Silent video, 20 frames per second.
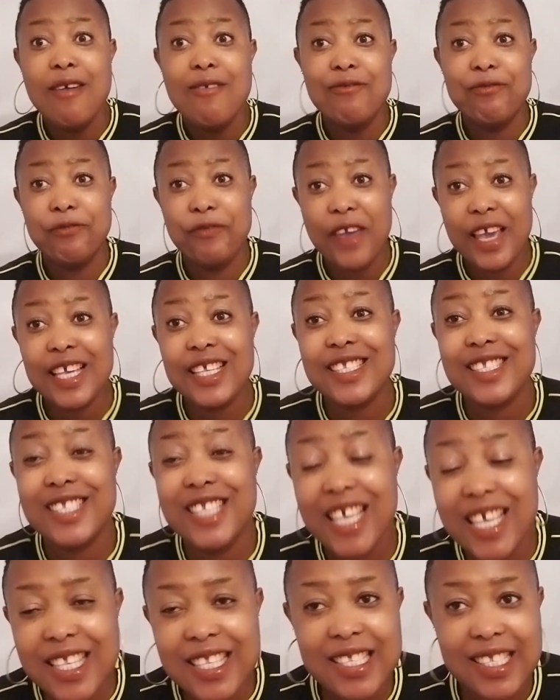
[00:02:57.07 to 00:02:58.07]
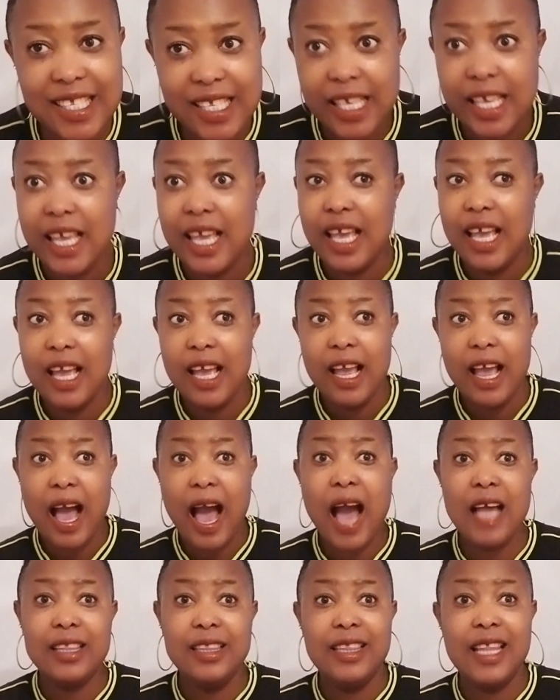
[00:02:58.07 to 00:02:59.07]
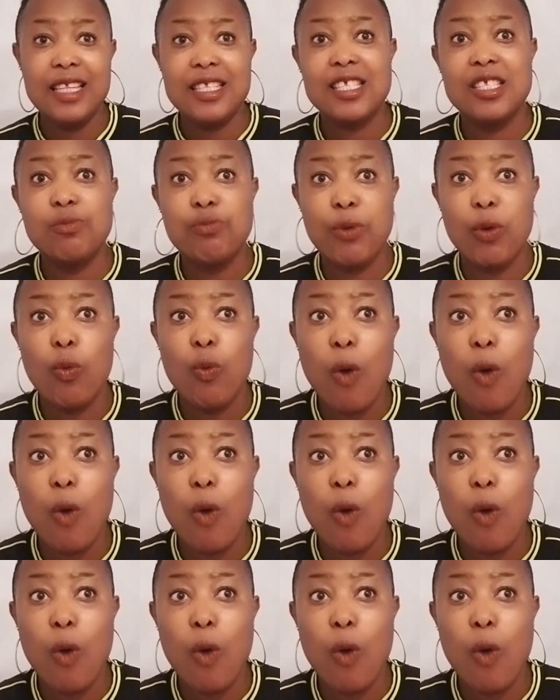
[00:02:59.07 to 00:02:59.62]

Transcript: fix it and let it be